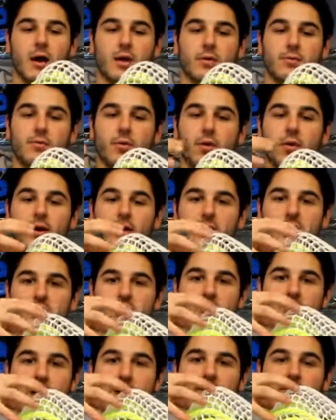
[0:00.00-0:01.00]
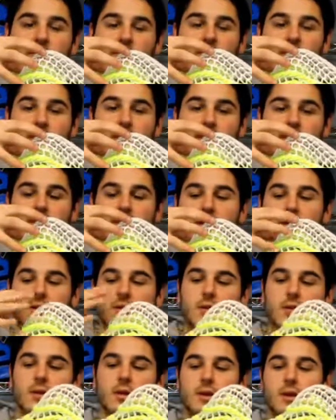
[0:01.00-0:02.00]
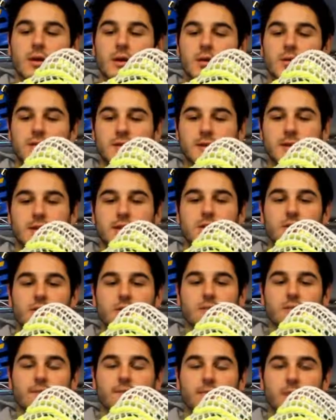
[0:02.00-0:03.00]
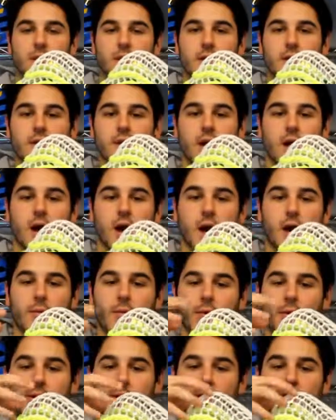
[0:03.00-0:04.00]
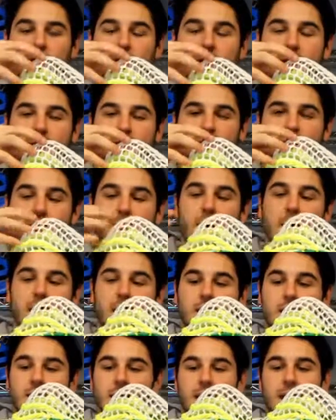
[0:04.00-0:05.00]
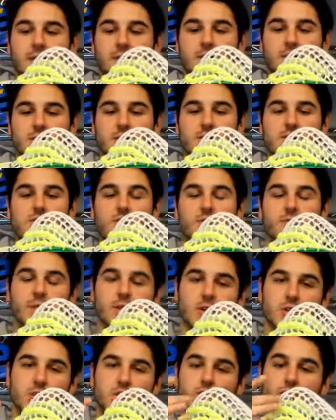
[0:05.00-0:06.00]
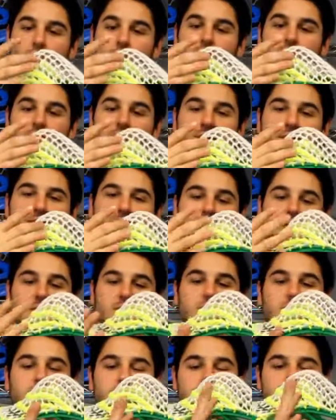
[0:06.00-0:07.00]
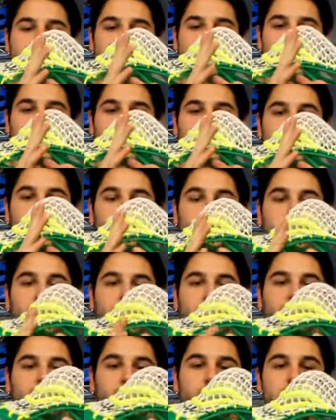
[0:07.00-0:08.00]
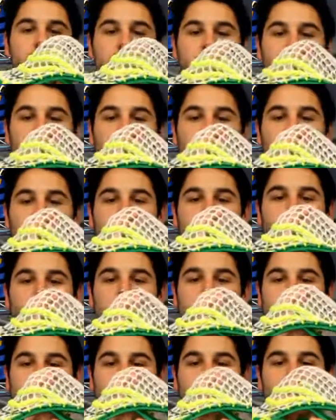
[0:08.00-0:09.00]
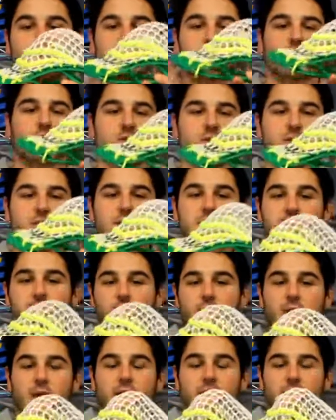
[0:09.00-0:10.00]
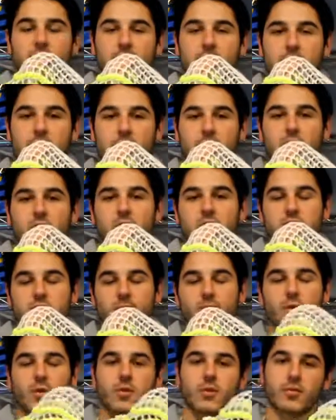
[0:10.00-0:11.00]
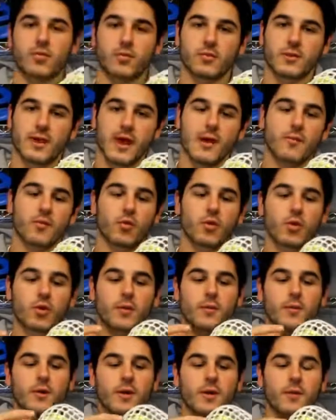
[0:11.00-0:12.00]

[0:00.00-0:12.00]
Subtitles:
the ball has to travel from up here to here. The depth of the pocket out to the scoop in a shorter distance, so you can see that incline of the pocket is much more steep. That's going to cause the ball to throw down more